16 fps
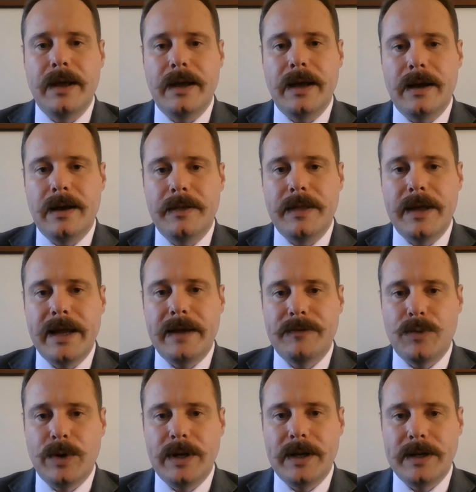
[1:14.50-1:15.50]
Uh, they have
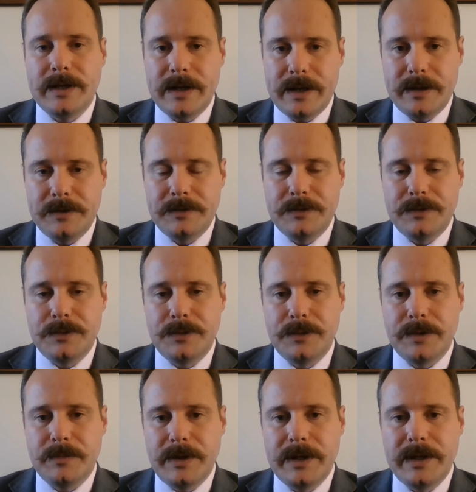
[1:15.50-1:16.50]
28 days to
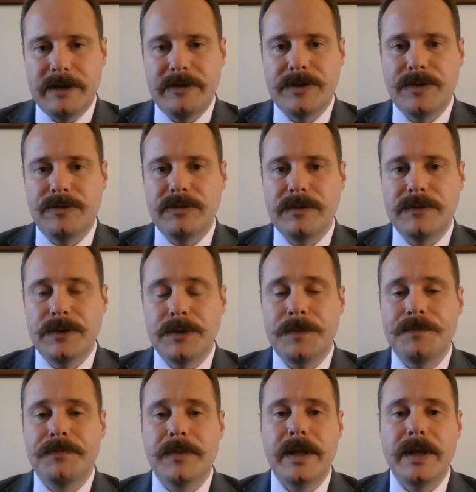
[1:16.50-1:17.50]
complete their internal review.